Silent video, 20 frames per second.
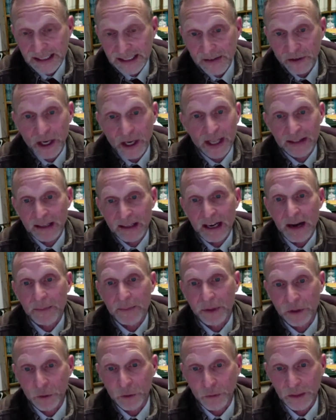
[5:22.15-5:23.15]
never had that
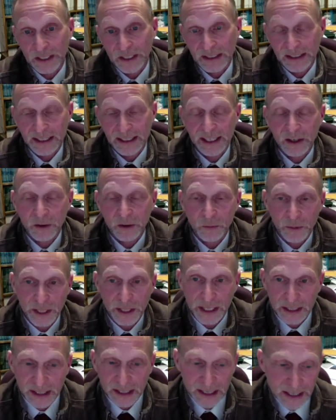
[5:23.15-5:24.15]
opportunity to get
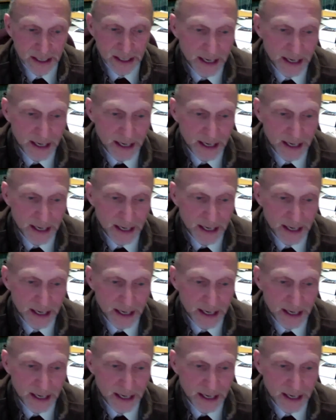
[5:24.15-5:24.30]
weak.